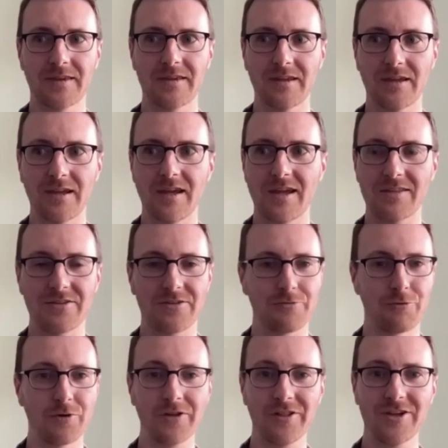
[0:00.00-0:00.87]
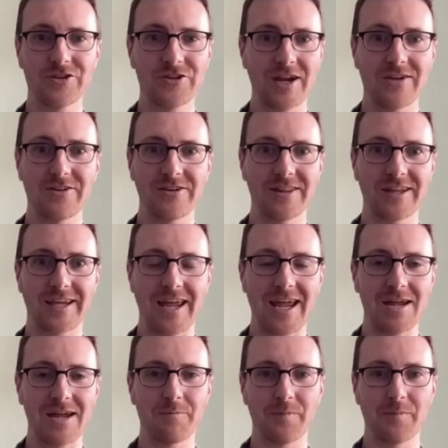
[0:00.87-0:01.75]
it's really changing the
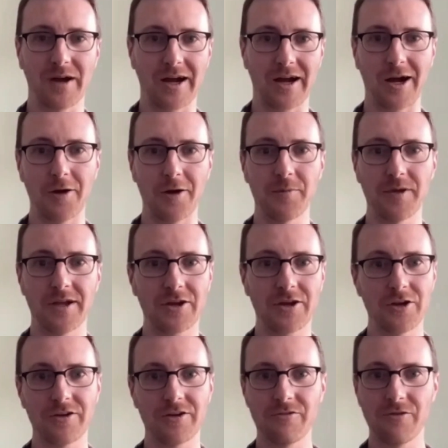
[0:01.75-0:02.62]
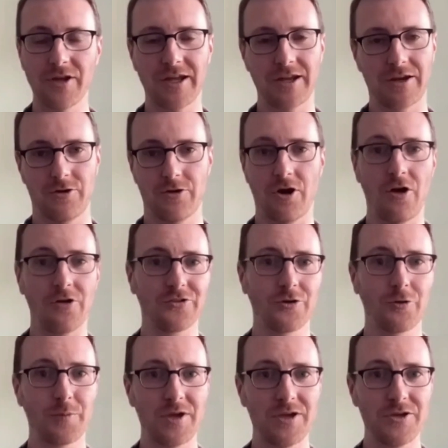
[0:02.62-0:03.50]
game. It could
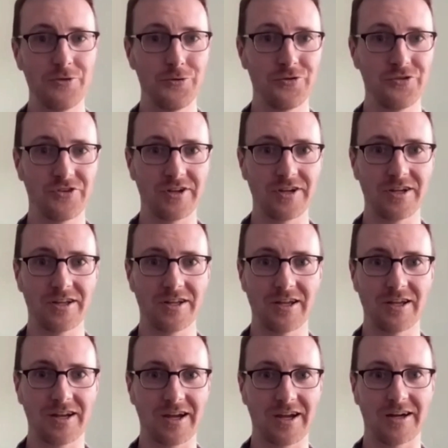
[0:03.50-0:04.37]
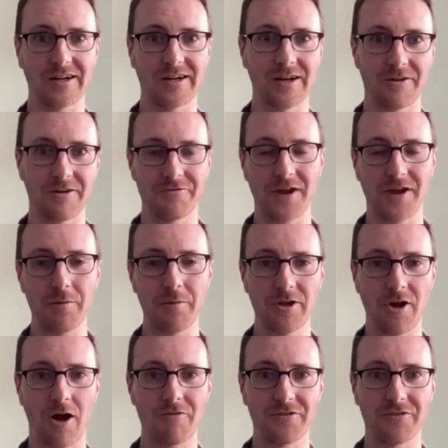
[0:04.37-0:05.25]
also be used in a
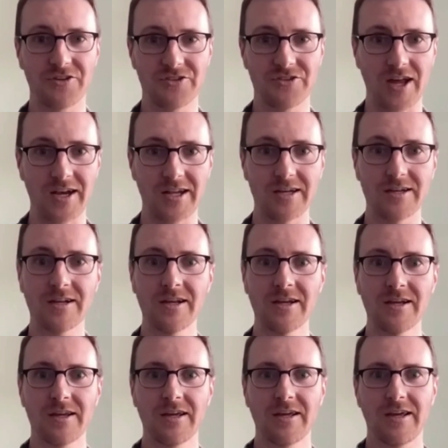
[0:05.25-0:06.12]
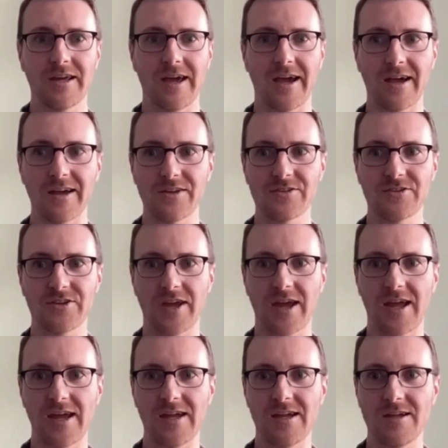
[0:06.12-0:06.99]
family office setting as
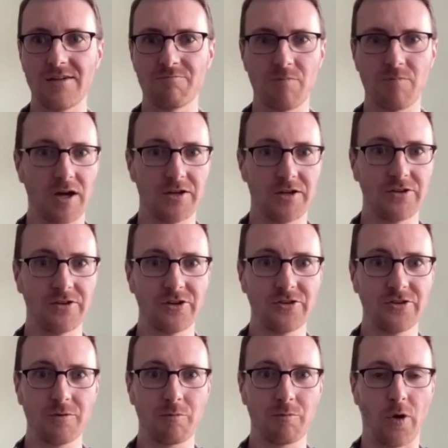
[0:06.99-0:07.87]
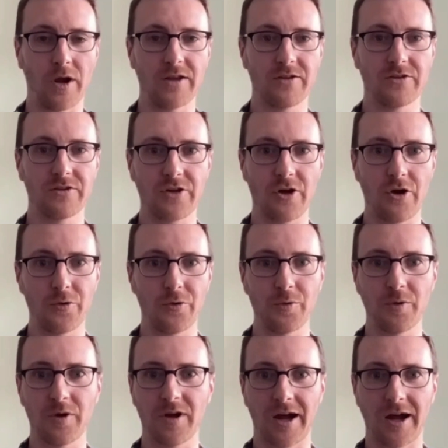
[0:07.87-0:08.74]
a decision point.
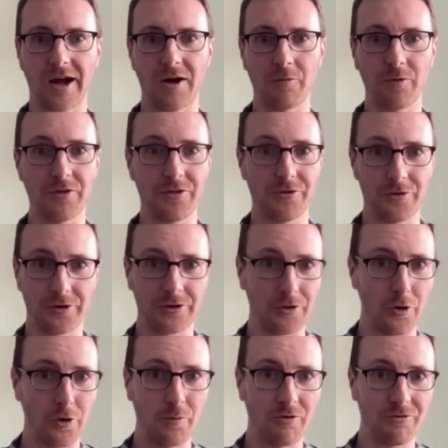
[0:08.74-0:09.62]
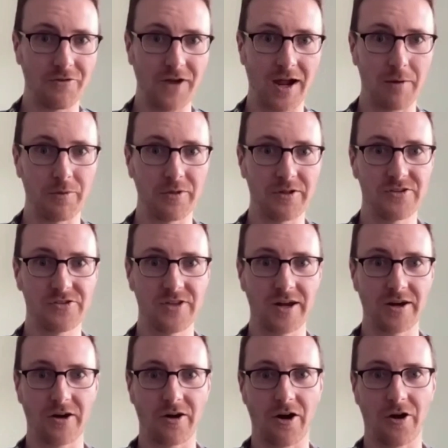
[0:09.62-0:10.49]
So with your global families
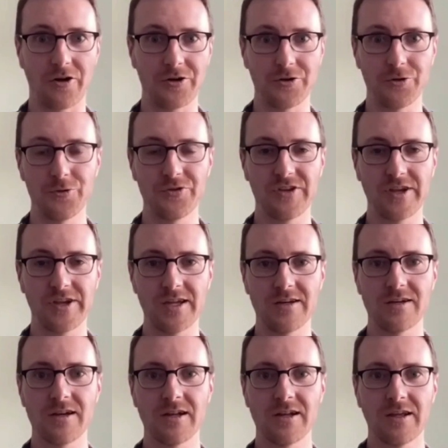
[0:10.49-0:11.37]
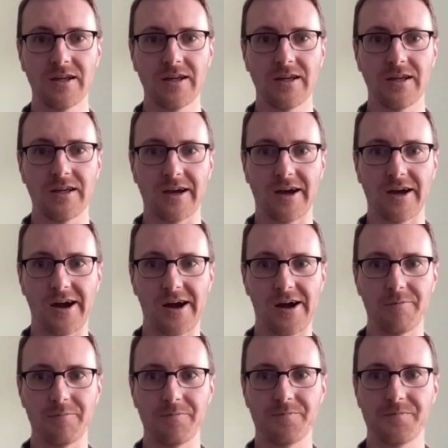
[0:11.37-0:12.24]
that are using,
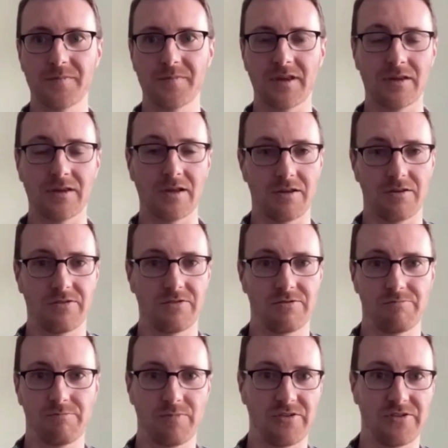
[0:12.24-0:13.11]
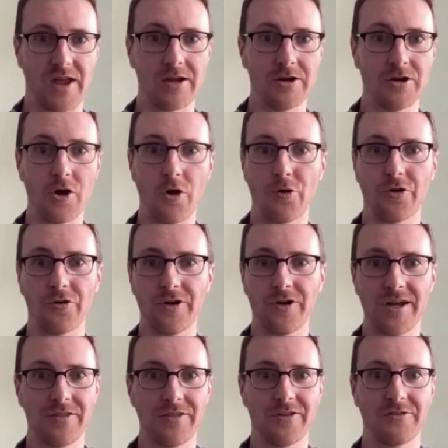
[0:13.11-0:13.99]
let's say, a
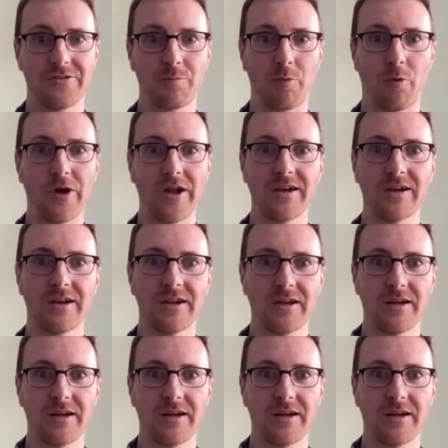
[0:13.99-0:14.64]
notary at this point,